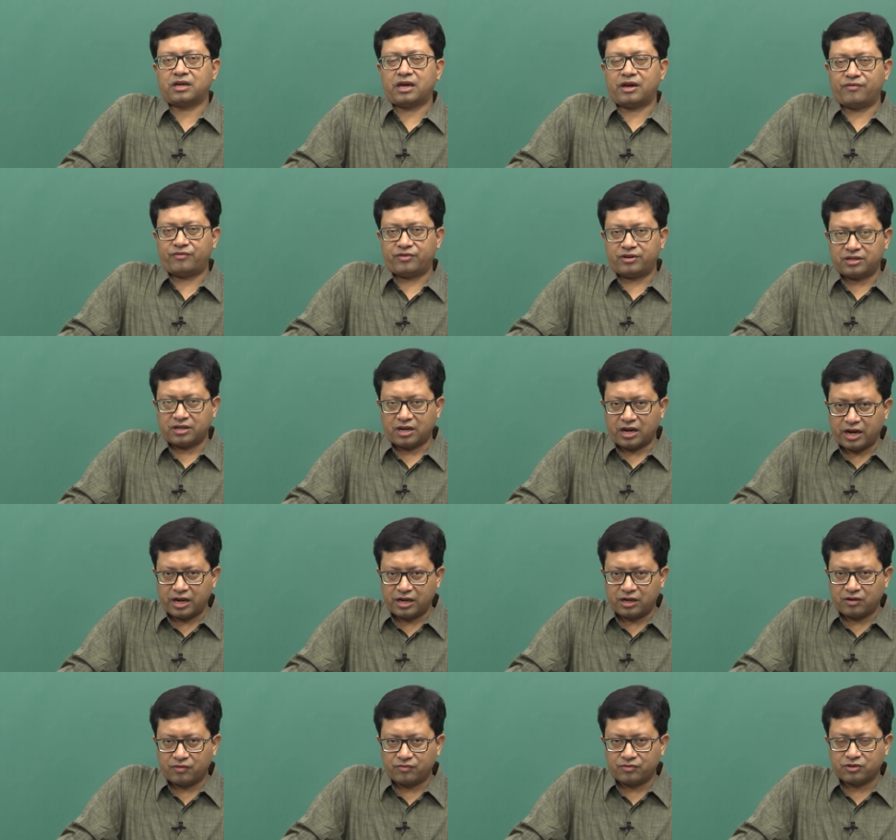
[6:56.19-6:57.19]
average
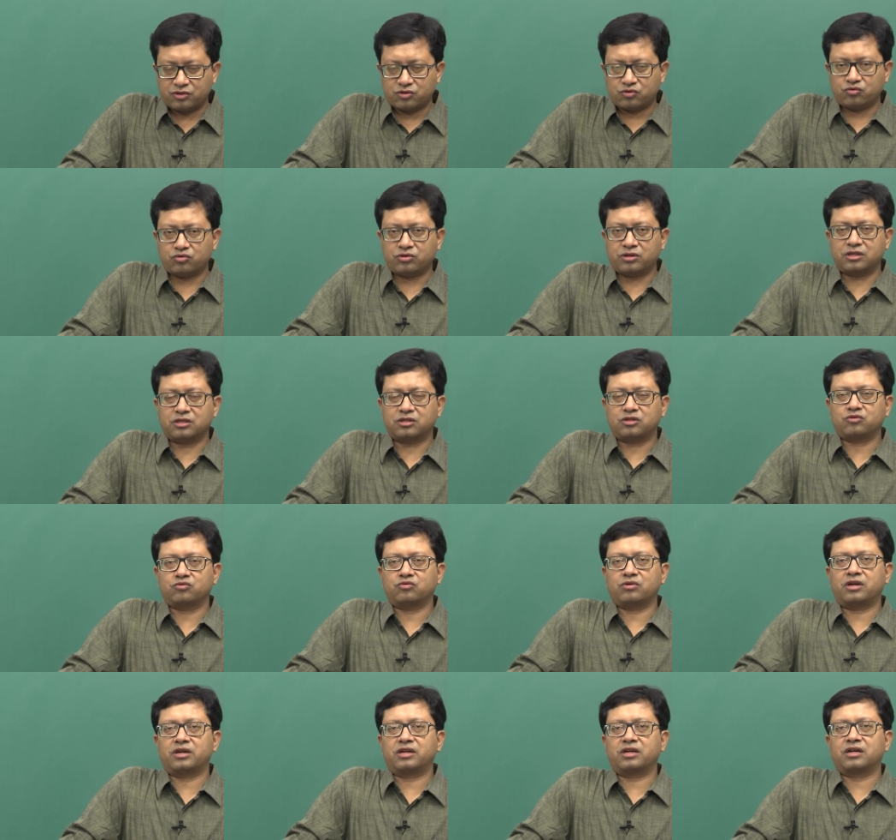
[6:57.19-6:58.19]
height of the students
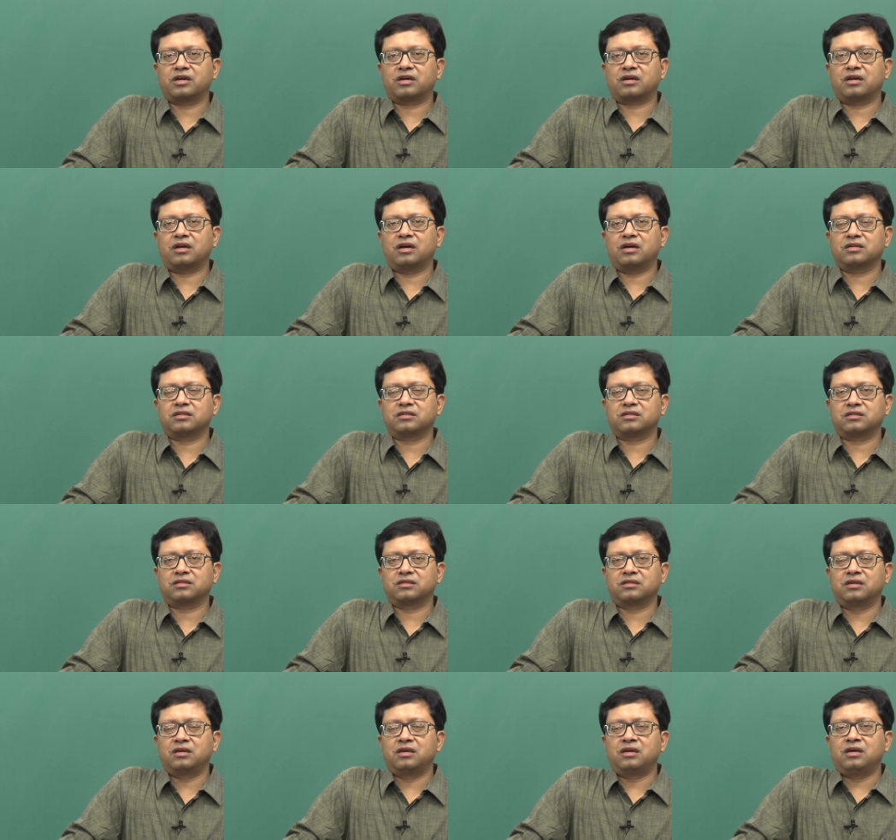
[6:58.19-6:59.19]
who are in a class.